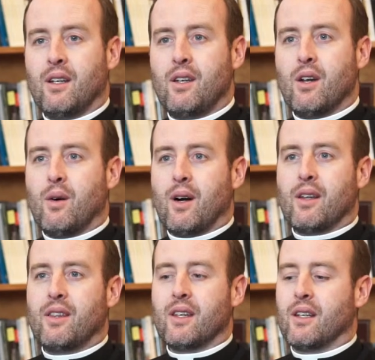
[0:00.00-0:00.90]
You know,
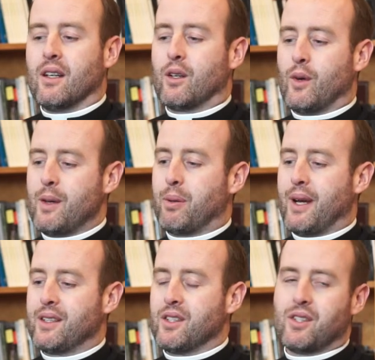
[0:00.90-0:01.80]
I think a great
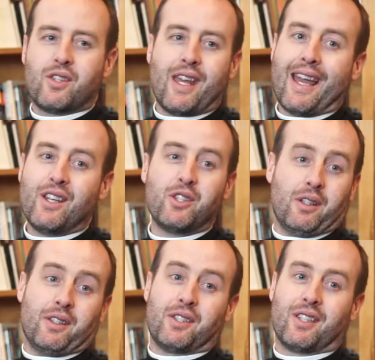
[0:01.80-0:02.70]
practice is the
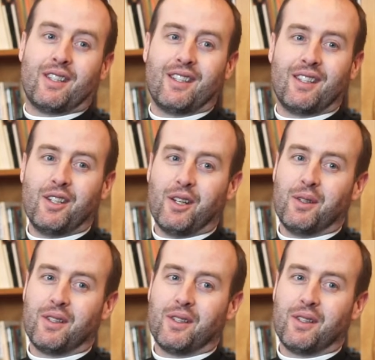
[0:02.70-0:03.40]
Angelus. You know?